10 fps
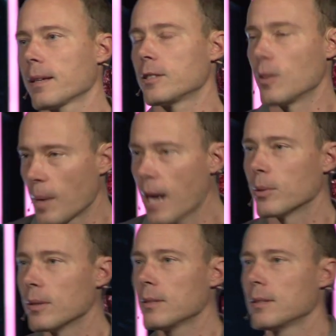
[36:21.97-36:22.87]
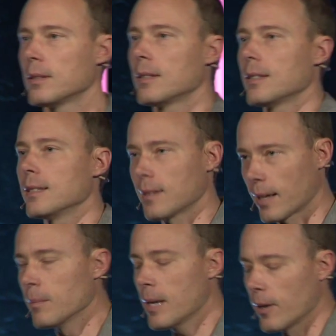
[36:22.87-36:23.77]
Because the Bible is
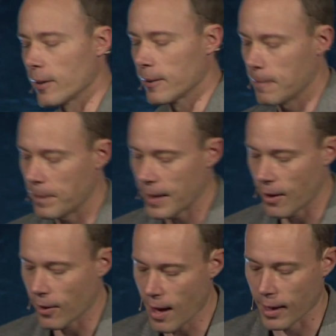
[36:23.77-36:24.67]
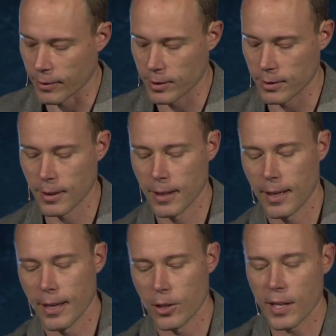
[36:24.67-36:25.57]
like a mirror in our lives.
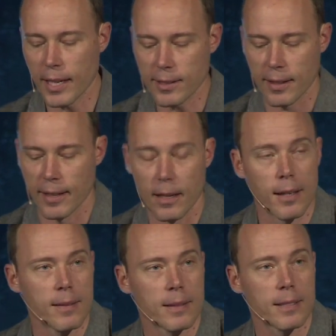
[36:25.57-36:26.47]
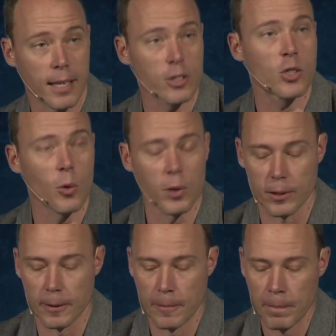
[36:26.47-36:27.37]
Here's the next thing. It's like a
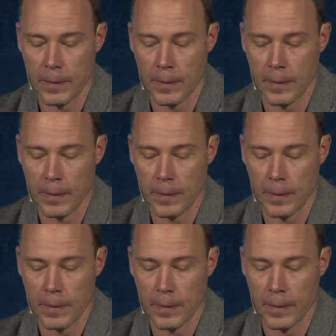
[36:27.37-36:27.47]
sword.